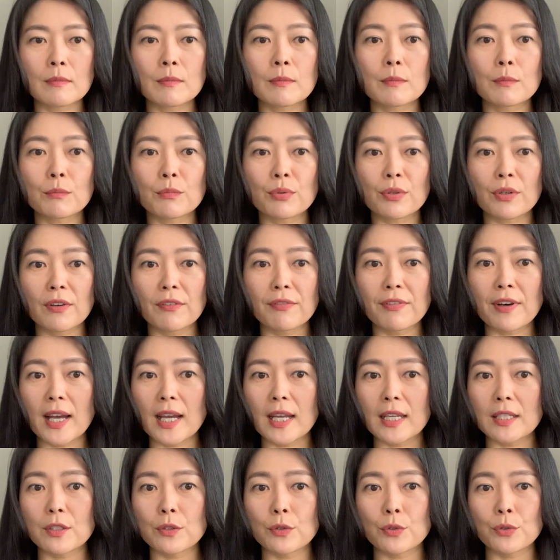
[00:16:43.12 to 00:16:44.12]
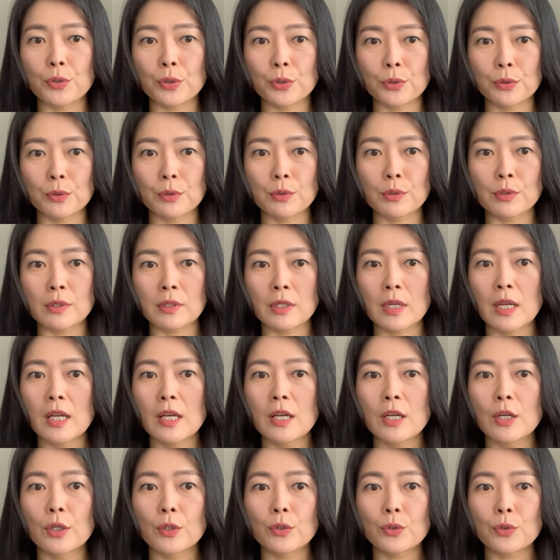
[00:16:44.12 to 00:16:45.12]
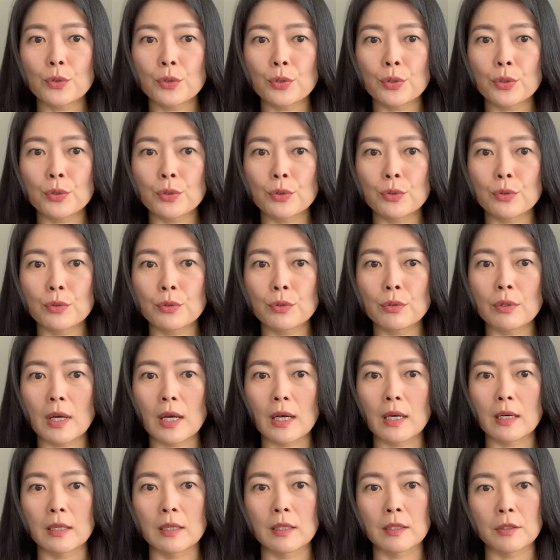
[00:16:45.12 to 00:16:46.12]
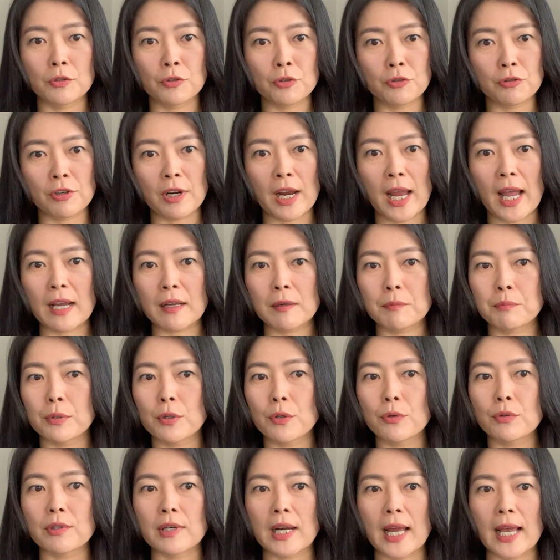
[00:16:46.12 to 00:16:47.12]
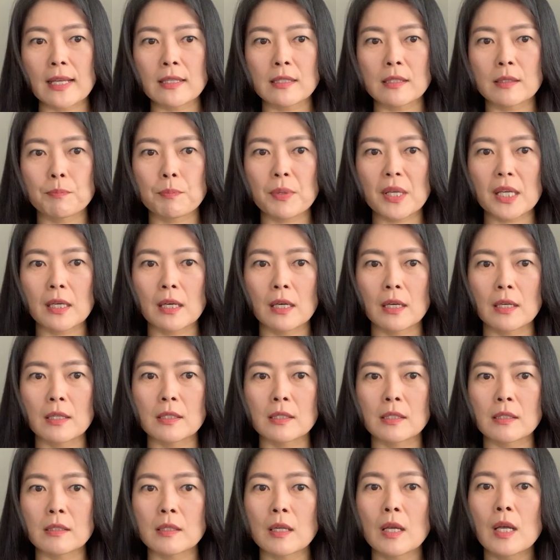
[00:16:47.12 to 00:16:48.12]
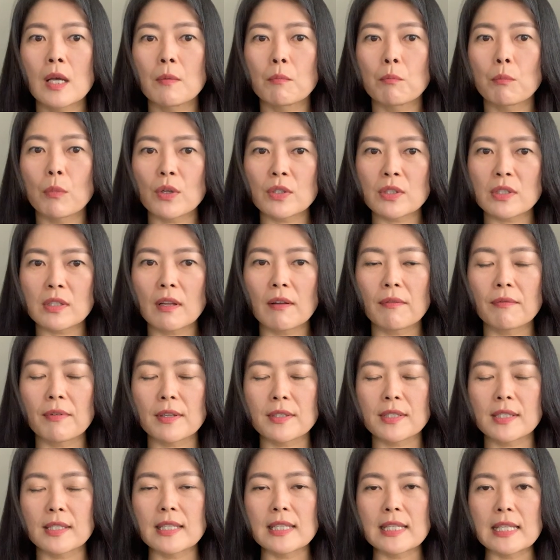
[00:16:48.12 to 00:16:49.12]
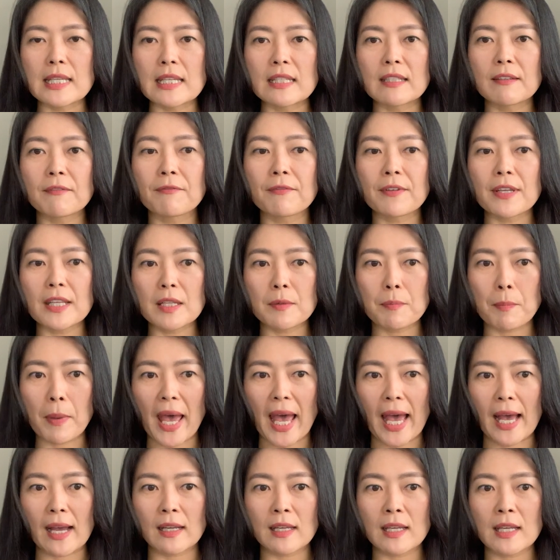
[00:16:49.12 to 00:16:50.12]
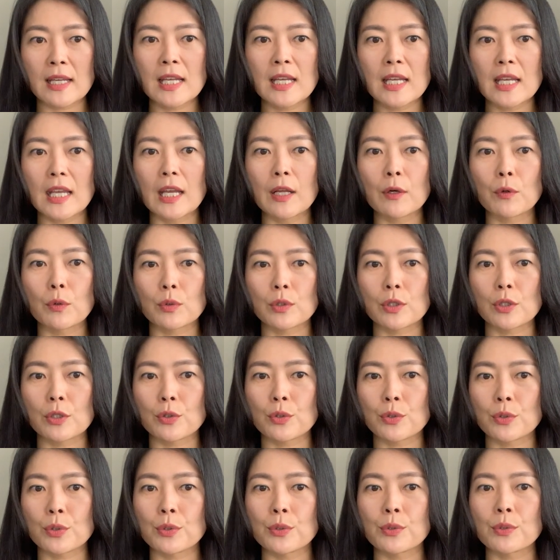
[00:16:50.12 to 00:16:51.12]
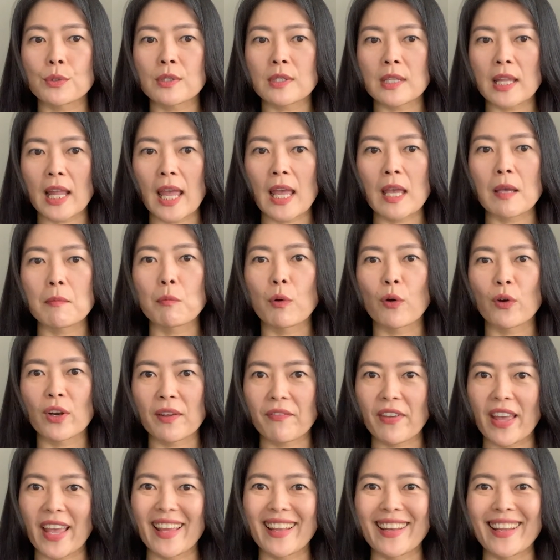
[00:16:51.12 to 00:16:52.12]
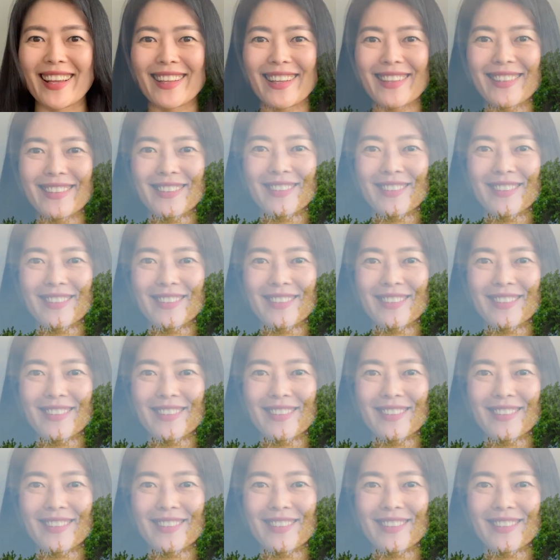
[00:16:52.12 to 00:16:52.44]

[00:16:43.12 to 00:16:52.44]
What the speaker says: Provide tools to track progress, because most of us need feedback in order to stay motivated.